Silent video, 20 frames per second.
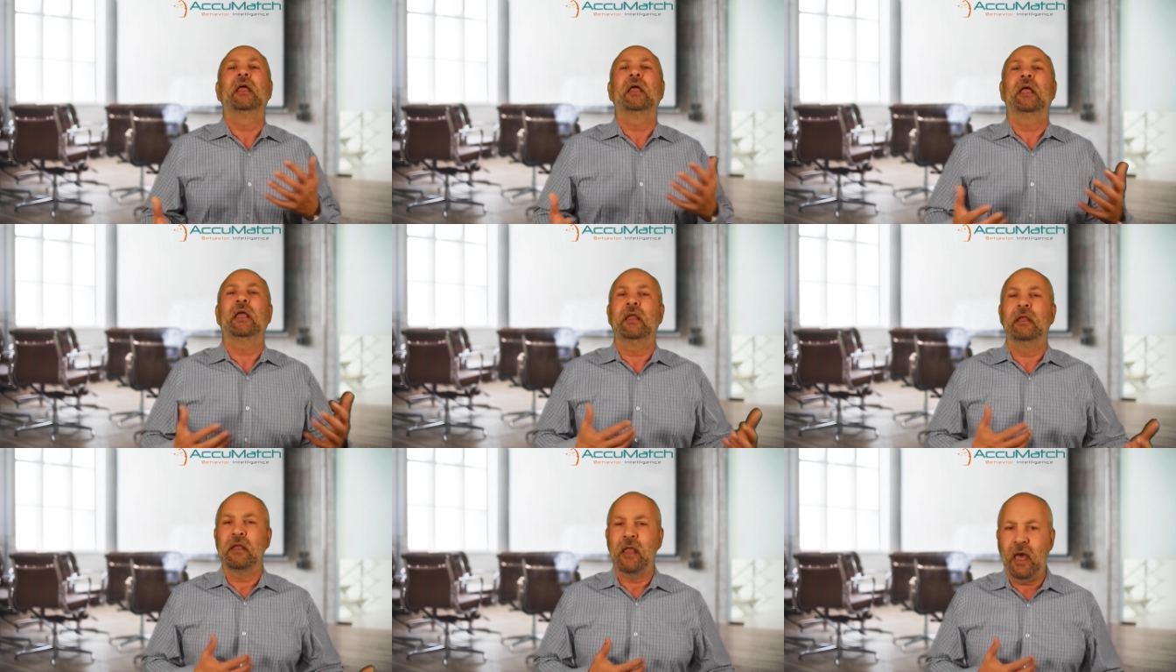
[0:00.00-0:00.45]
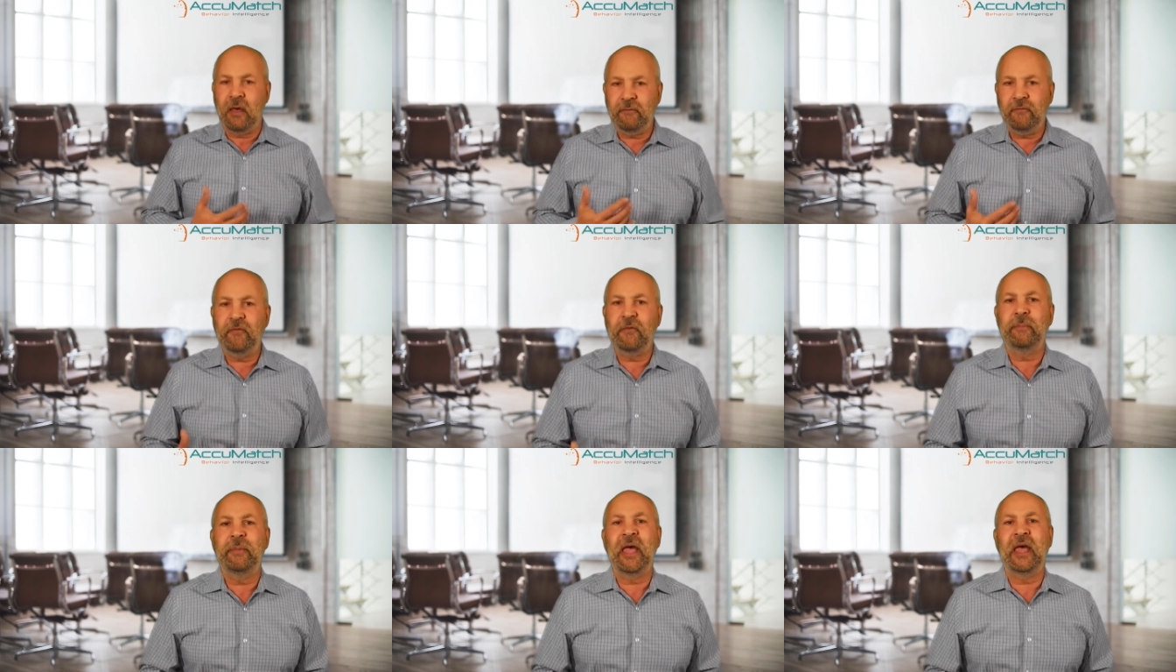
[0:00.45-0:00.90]

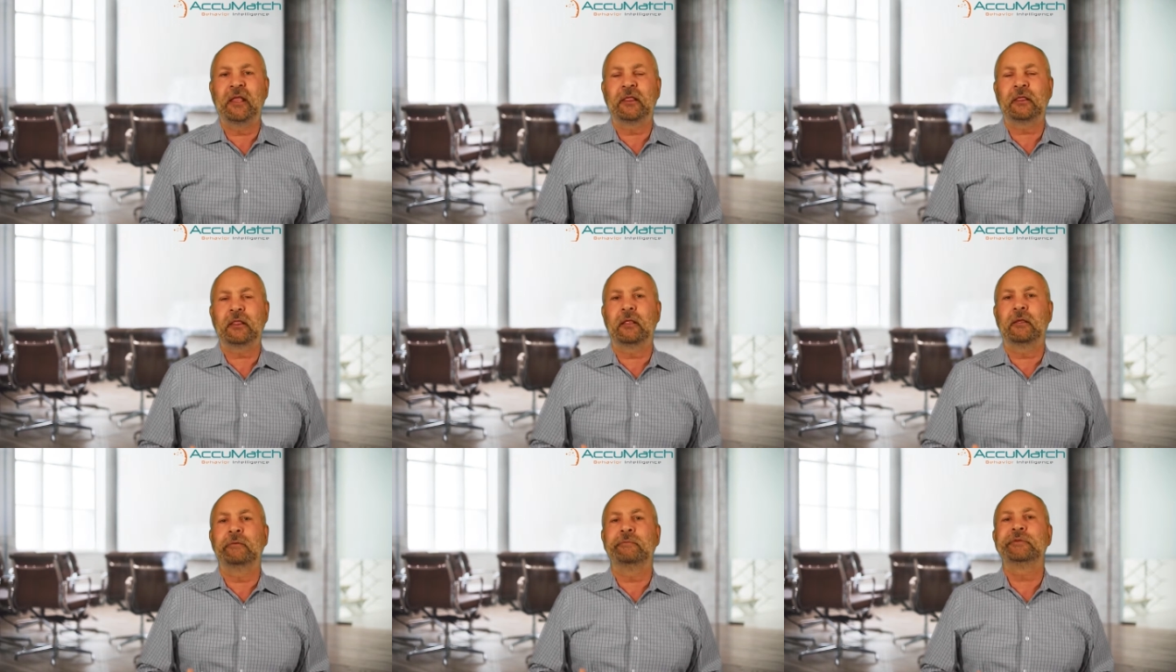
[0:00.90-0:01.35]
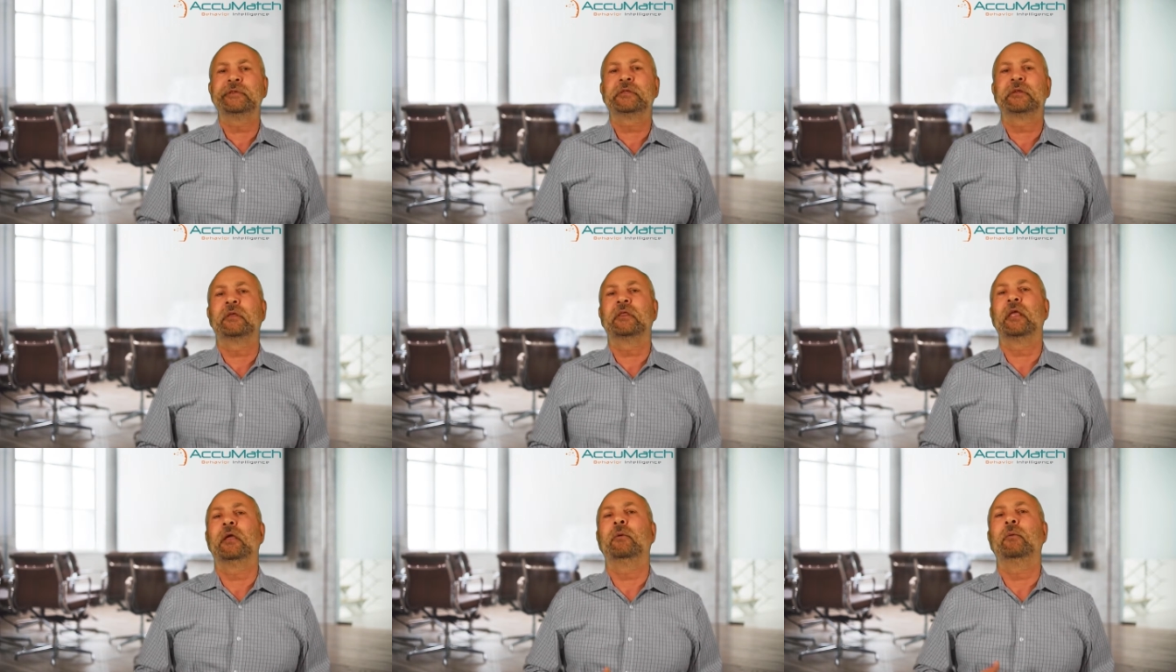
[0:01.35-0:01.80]
enough about them
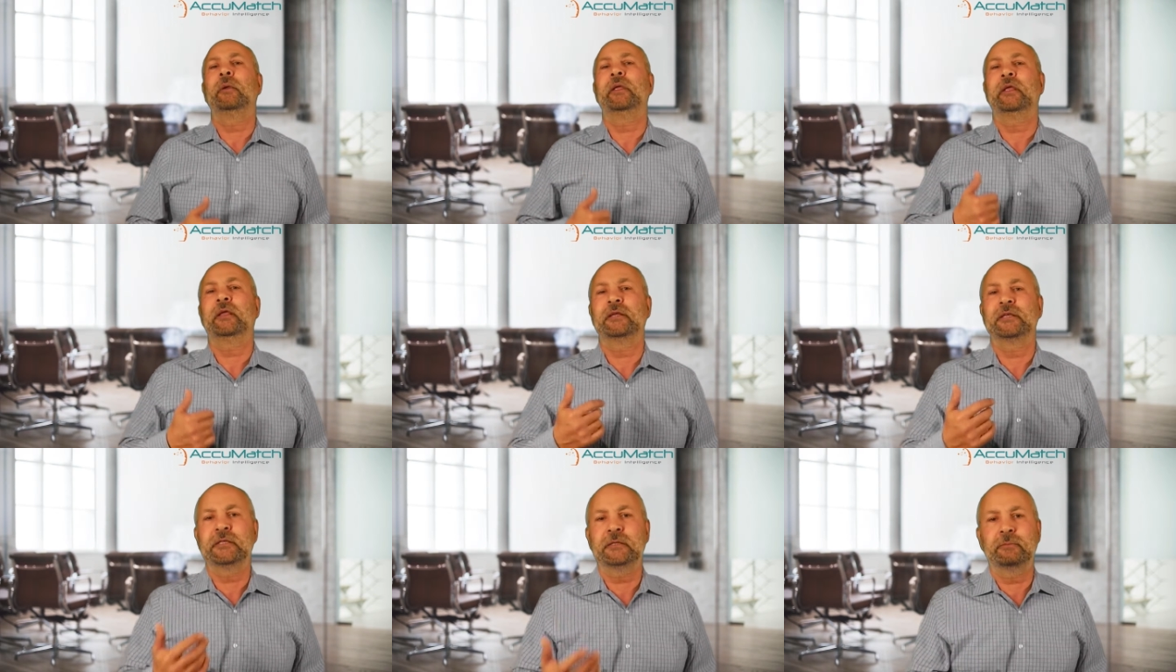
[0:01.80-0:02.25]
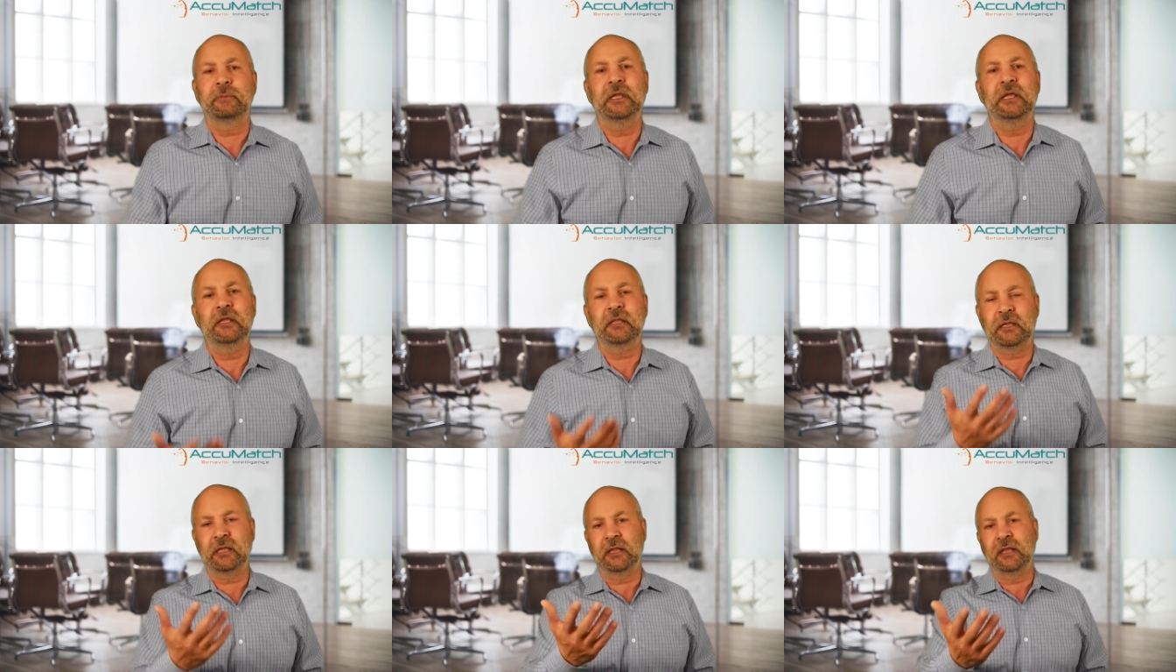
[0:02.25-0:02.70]
so that we can
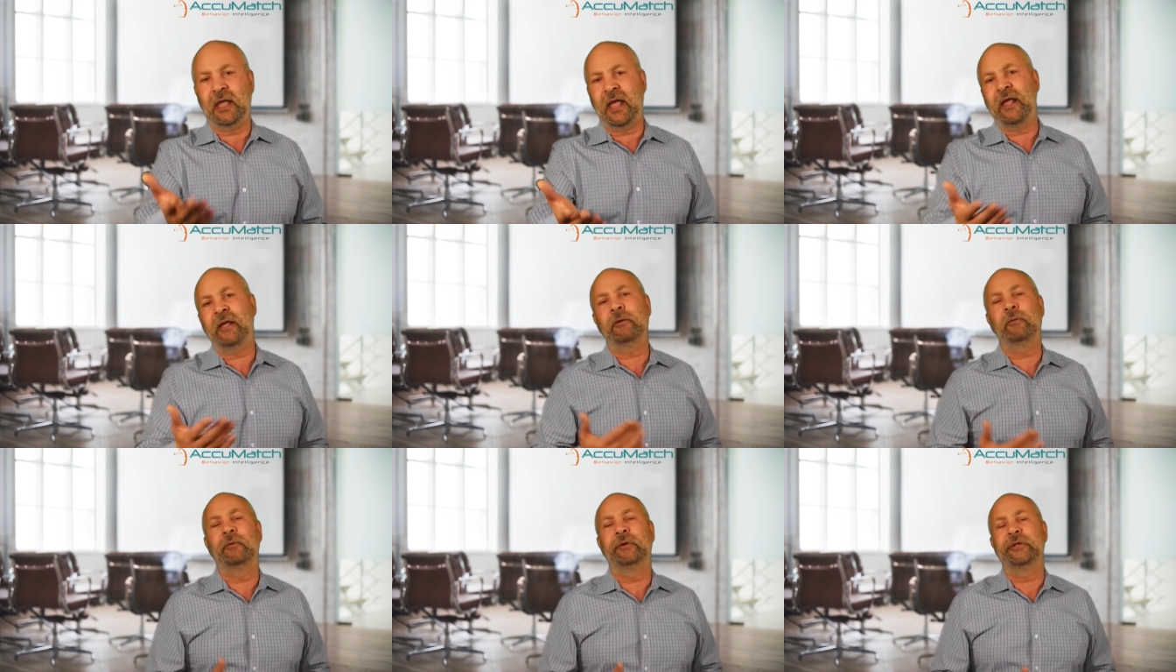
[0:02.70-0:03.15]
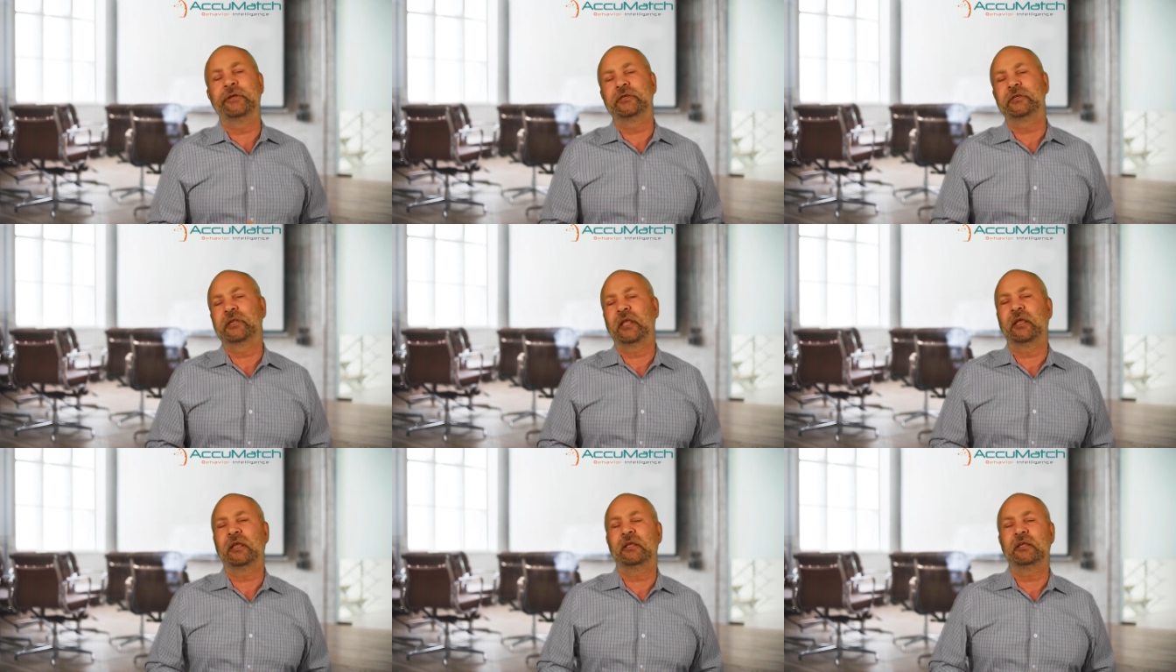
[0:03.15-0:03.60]
speak the language
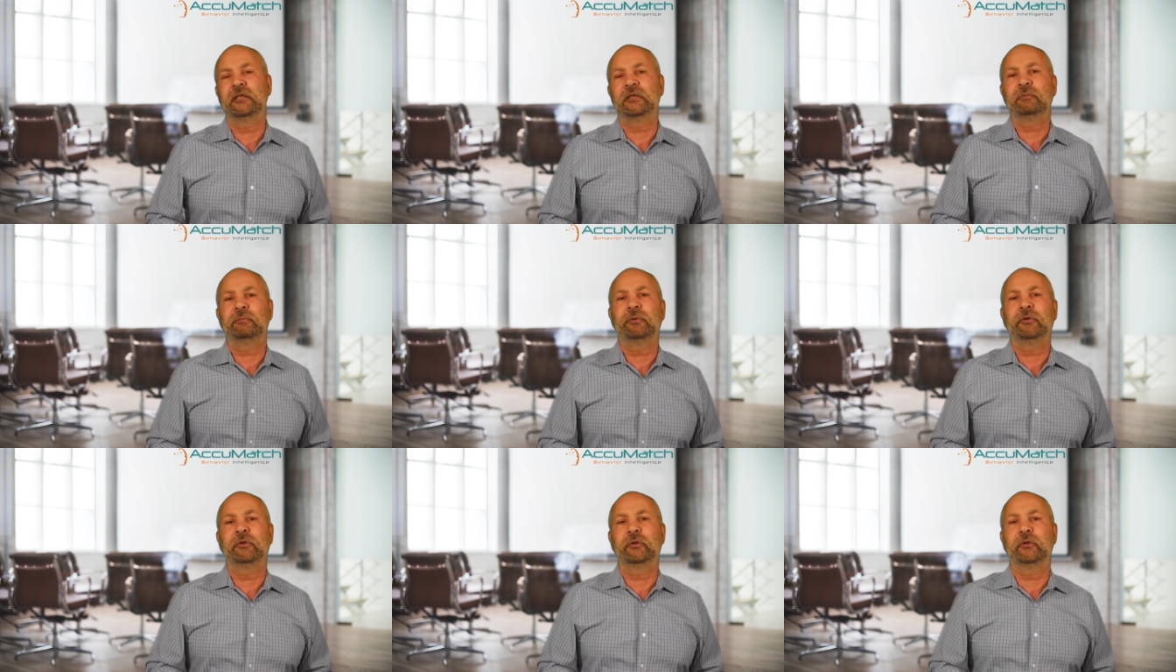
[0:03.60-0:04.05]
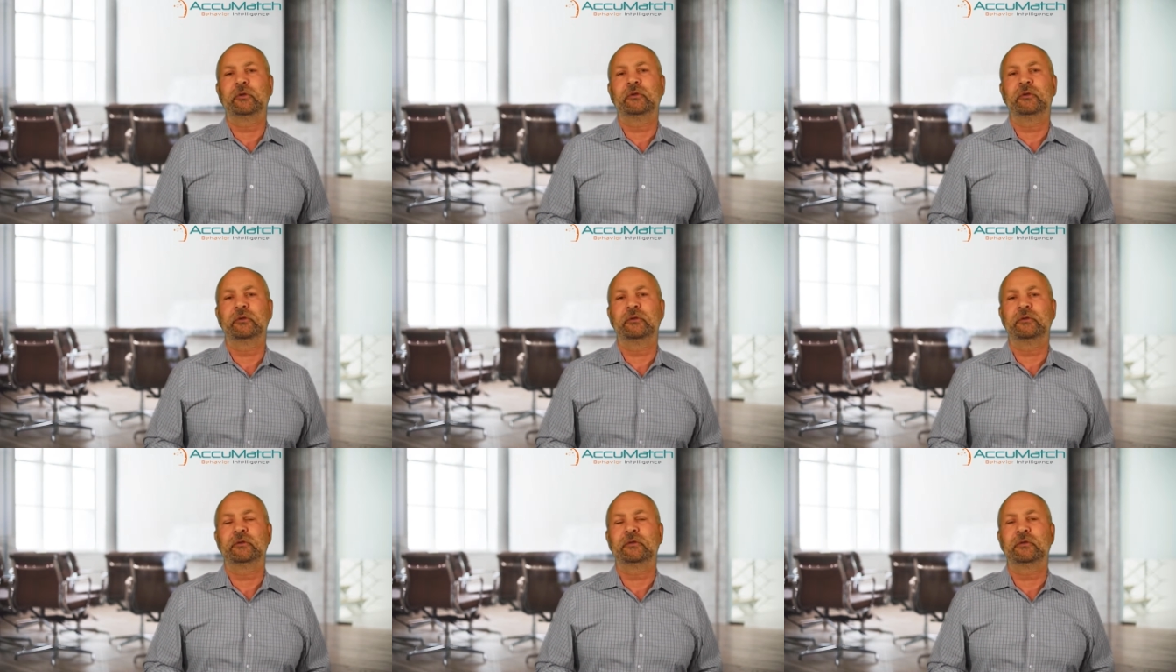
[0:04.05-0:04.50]
that is
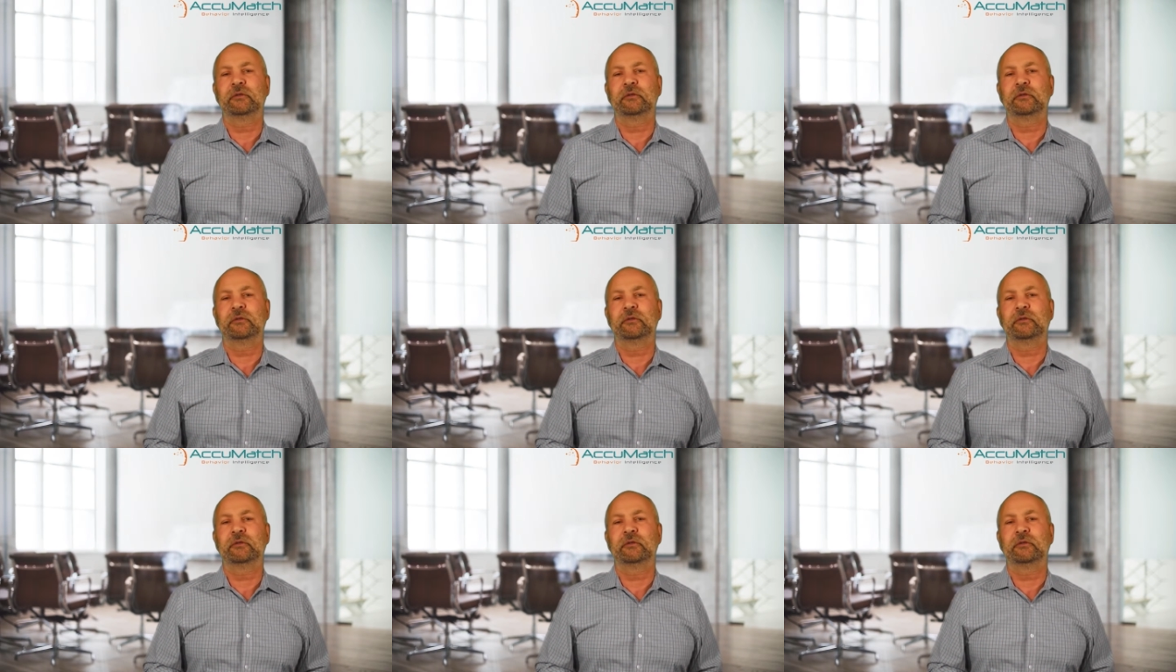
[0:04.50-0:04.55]
pertinent